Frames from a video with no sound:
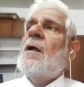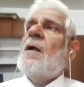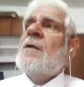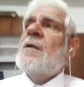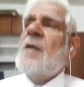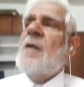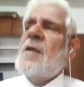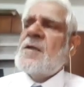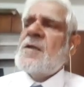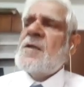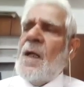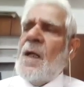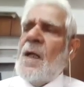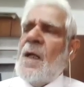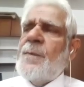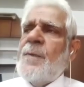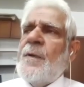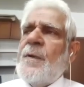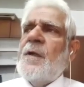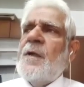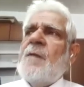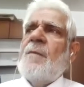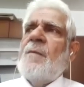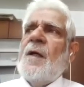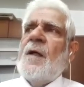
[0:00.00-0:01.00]
this
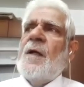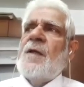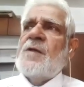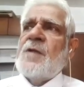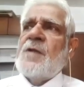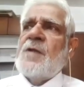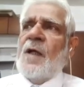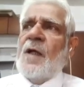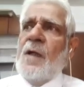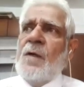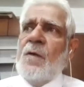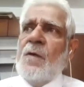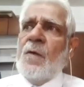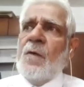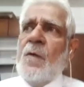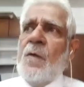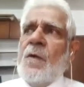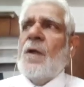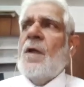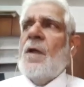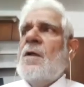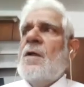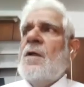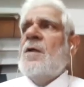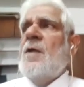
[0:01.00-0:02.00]
happened in my childhood,
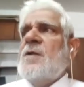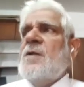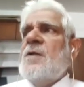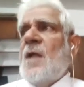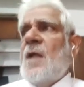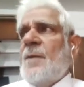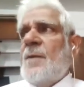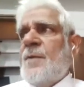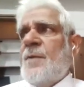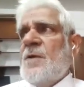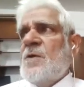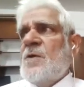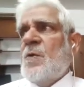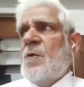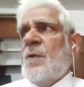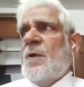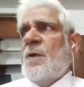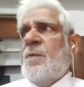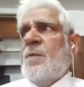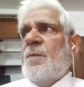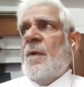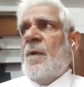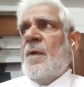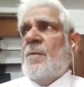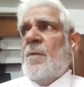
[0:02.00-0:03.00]
this happens
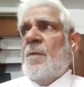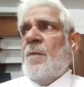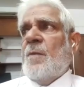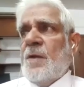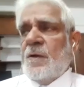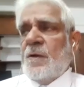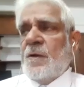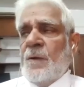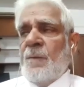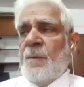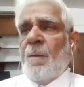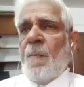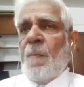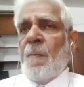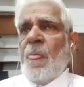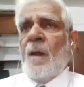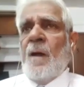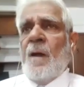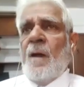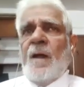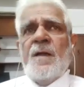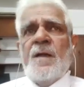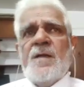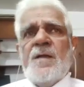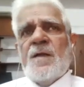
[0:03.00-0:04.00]
with my mother,
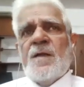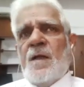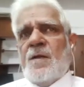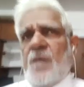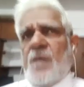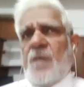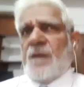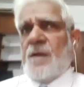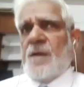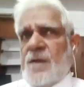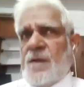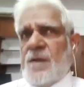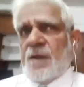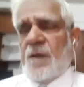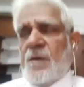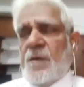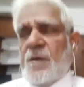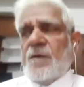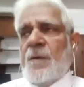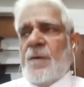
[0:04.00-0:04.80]
etc., etc.